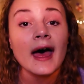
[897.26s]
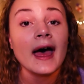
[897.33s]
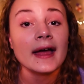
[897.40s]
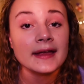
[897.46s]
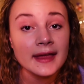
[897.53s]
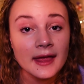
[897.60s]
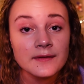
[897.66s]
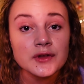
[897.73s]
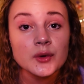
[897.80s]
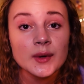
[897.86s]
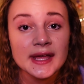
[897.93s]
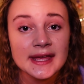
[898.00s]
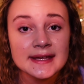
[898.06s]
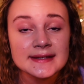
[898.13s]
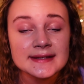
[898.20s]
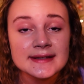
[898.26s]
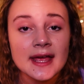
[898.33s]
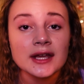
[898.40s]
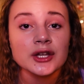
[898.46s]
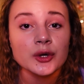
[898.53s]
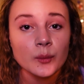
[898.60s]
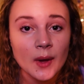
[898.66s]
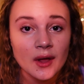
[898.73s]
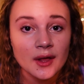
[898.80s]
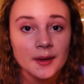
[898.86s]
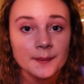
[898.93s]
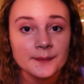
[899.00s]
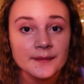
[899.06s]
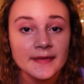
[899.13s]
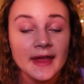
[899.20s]
I gave you a kiss, and you're
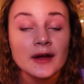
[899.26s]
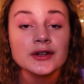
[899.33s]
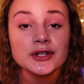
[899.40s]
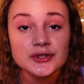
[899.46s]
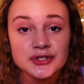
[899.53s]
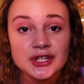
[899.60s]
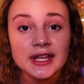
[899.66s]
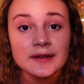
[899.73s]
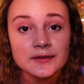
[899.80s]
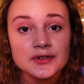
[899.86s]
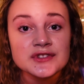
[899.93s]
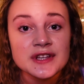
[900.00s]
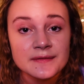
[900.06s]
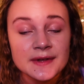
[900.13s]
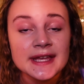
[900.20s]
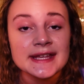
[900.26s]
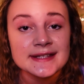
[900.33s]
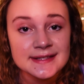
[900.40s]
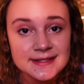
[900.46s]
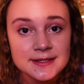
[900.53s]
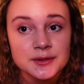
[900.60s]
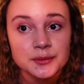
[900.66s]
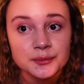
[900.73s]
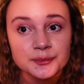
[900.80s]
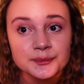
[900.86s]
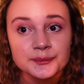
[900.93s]
welcome. Now you should give yourself a kiss too,